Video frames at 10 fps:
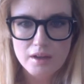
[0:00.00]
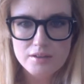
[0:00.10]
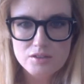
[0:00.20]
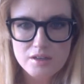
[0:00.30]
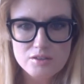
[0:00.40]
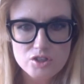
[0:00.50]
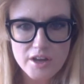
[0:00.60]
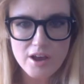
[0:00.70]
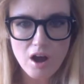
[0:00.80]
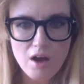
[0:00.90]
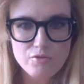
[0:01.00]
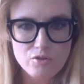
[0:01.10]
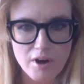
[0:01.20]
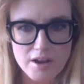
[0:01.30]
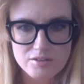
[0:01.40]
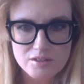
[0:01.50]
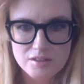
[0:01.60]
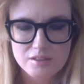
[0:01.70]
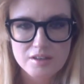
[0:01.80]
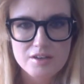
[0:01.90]
it's it's day off,
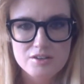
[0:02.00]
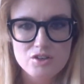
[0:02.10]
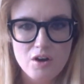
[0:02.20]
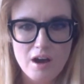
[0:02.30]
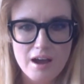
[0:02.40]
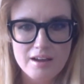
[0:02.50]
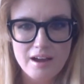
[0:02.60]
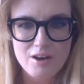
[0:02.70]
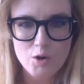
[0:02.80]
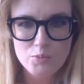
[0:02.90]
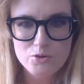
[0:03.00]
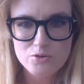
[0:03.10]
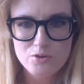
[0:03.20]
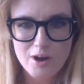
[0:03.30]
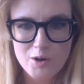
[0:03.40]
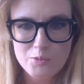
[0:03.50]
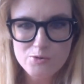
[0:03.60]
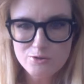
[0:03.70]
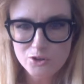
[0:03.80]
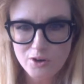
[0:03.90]
Grace. So I, I hope you I hope
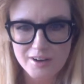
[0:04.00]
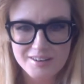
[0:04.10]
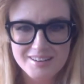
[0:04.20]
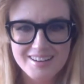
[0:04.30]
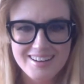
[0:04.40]
you enjoy it.